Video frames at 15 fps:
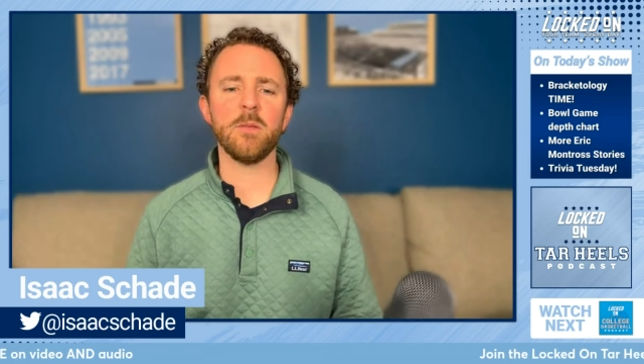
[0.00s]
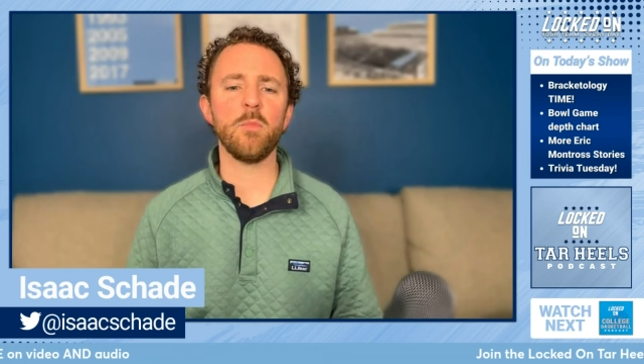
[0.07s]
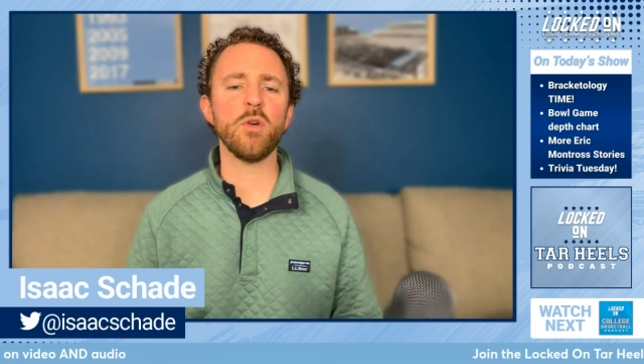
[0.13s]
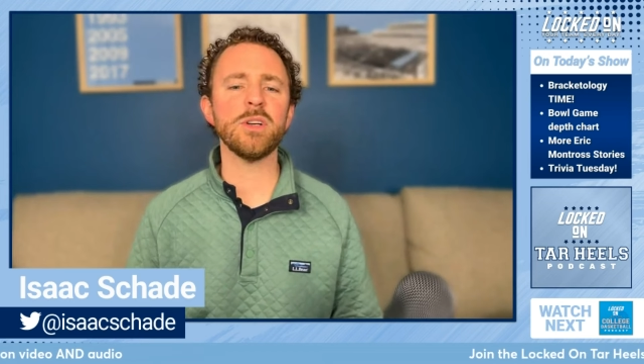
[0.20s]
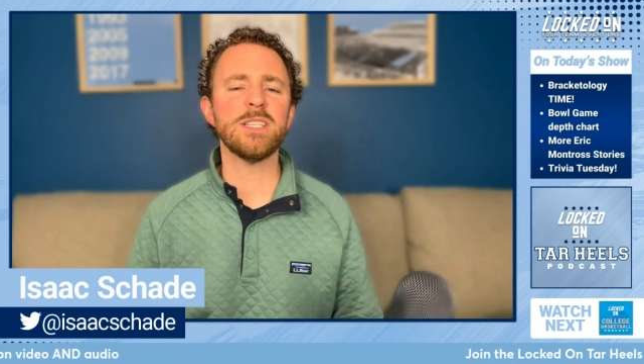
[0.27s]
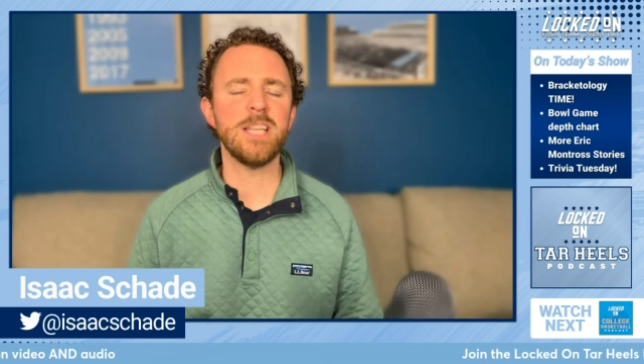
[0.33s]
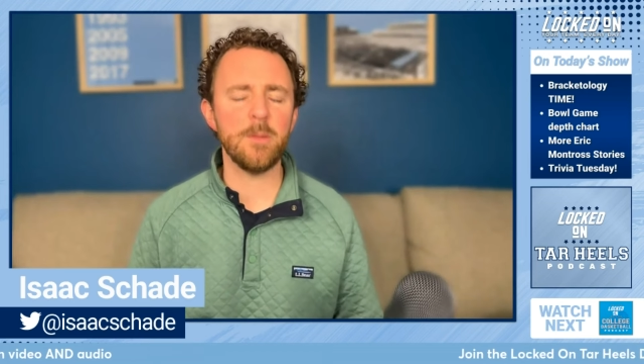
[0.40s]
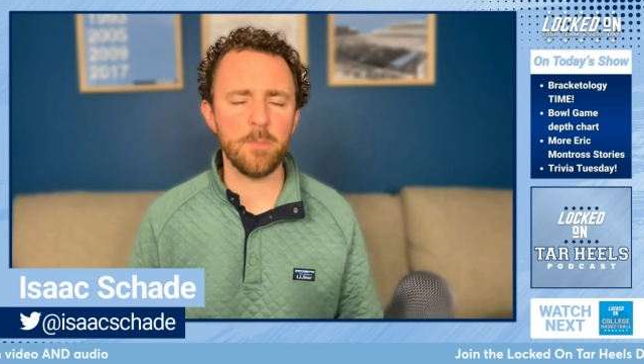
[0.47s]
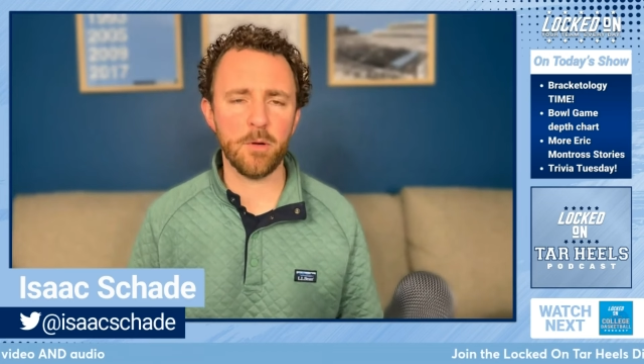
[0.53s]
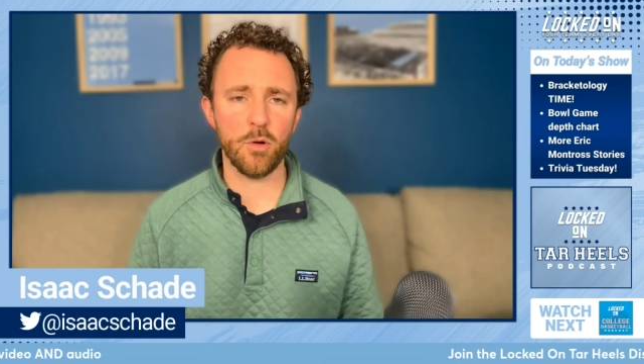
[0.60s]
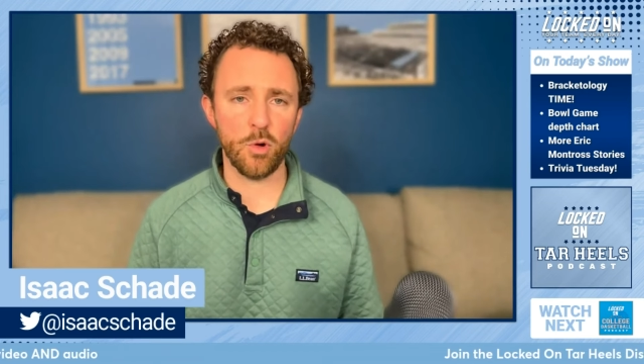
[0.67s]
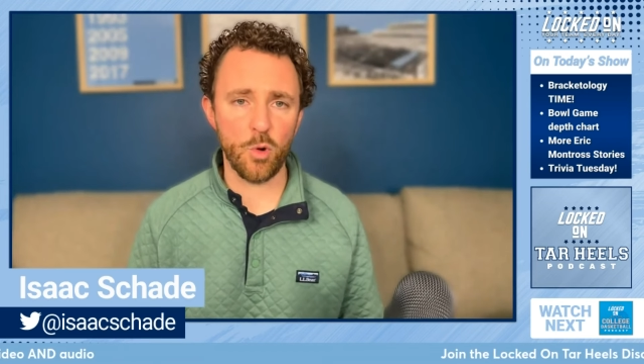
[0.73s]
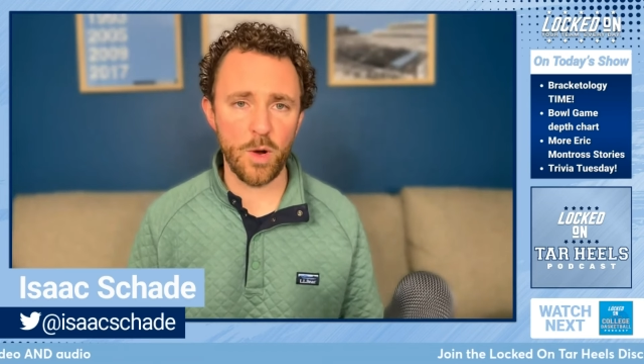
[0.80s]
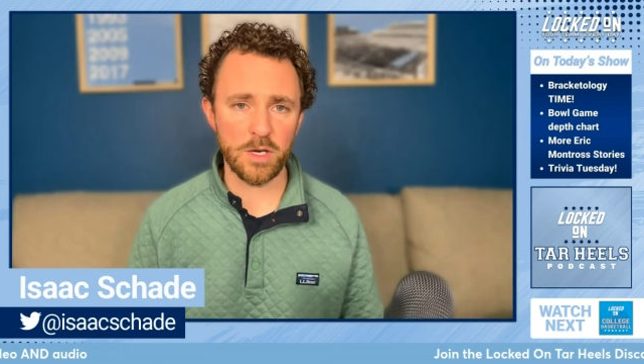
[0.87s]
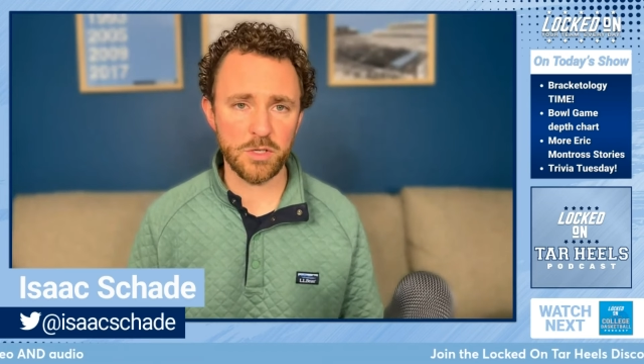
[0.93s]
The more
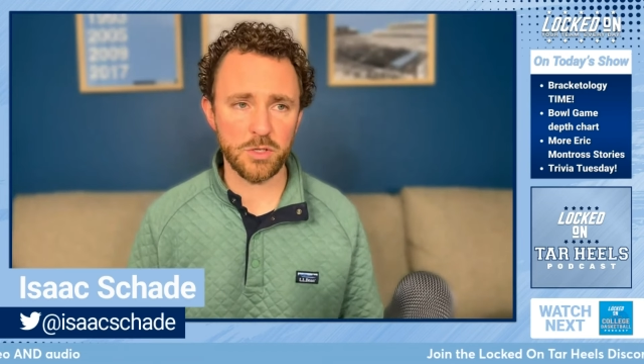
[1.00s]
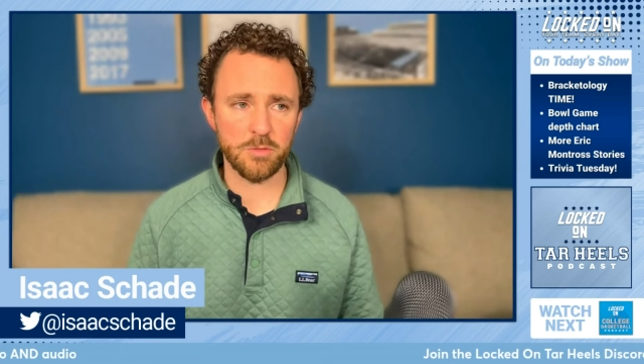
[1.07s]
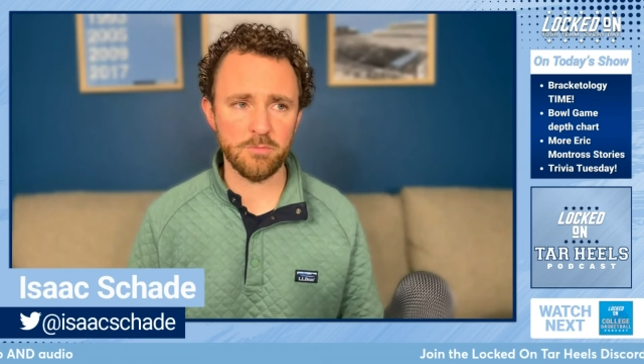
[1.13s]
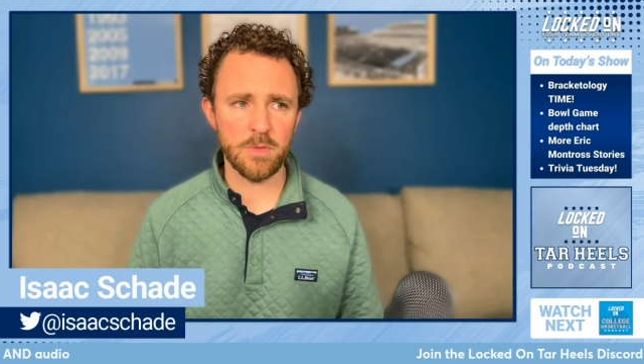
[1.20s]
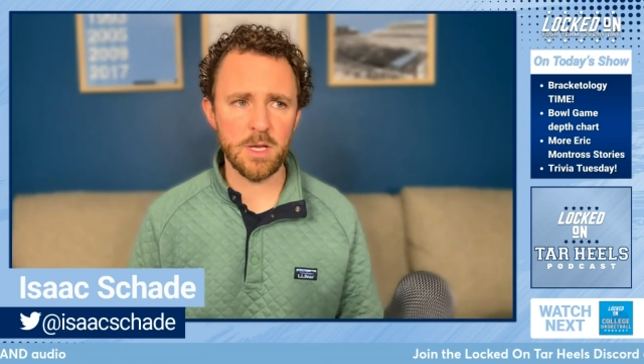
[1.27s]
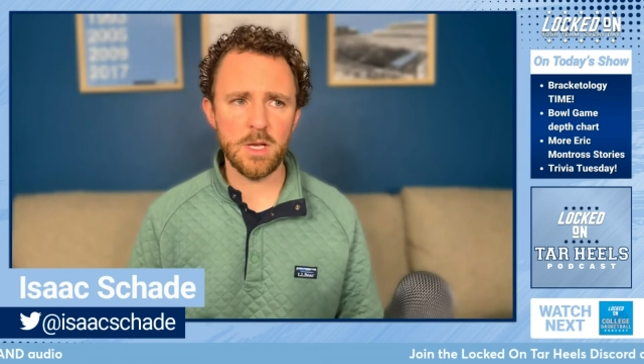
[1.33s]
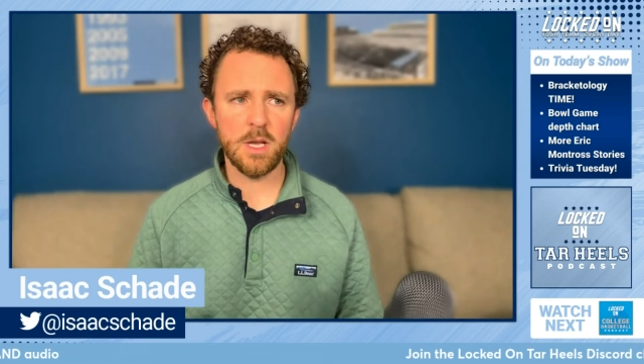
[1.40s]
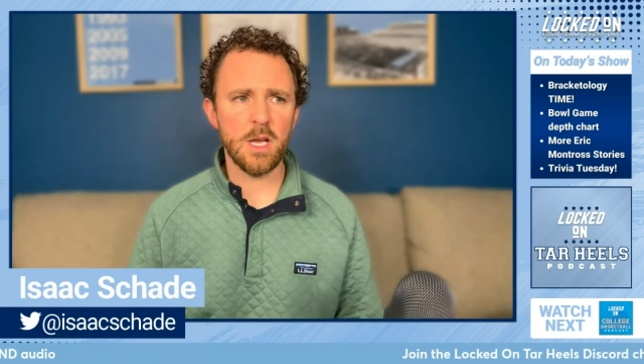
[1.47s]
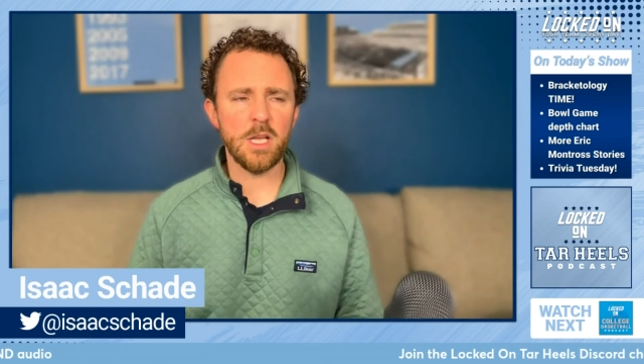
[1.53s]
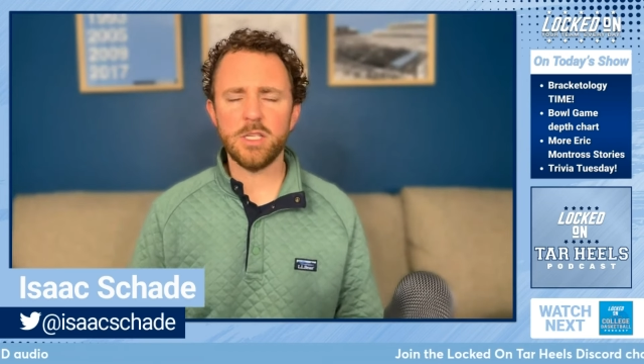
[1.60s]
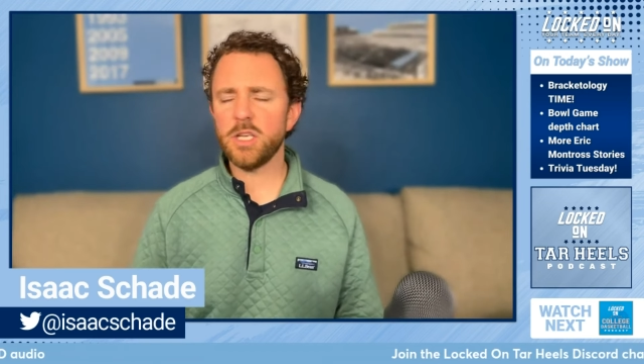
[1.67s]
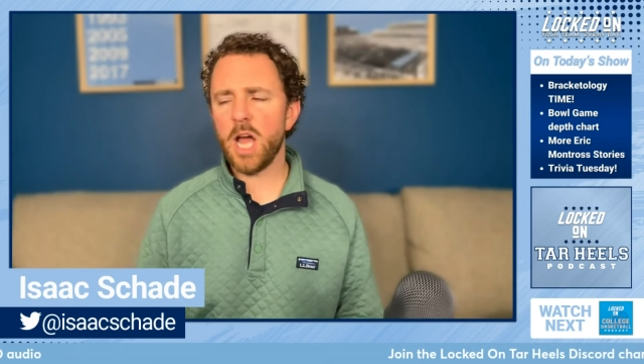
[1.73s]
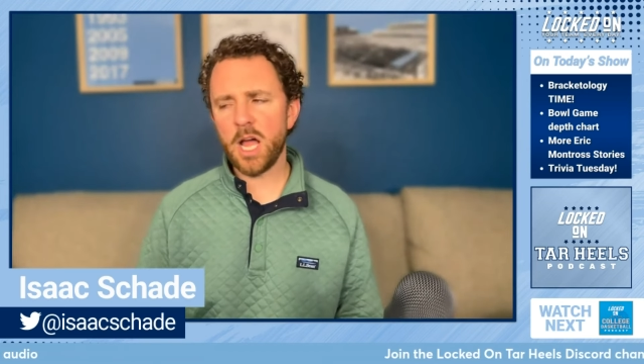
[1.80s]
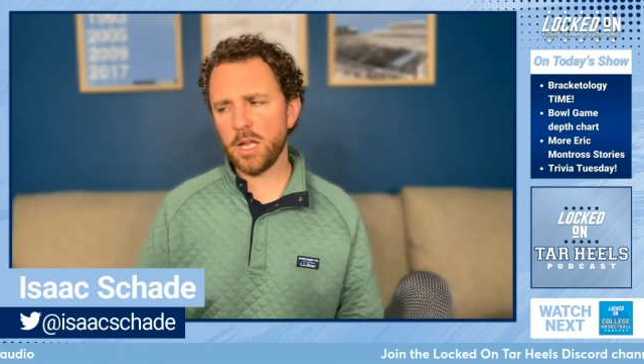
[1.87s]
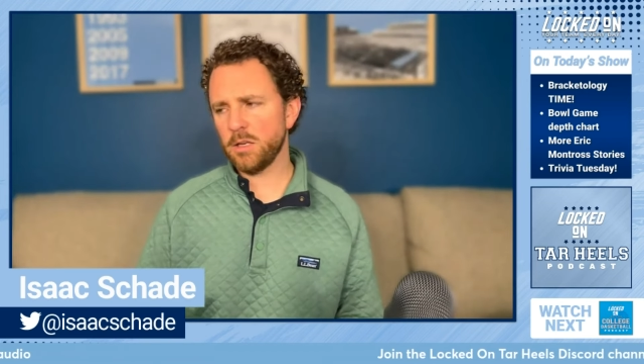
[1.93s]
typical question,
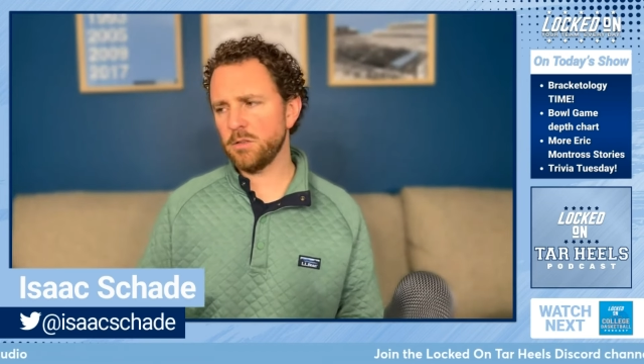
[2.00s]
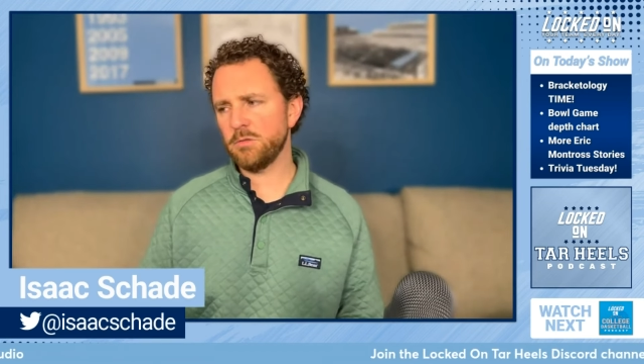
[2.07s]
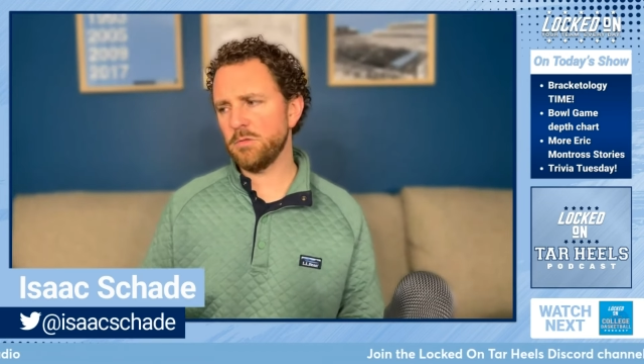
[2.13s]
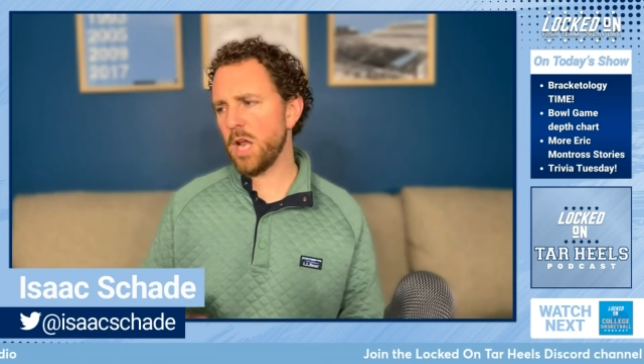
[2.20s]
not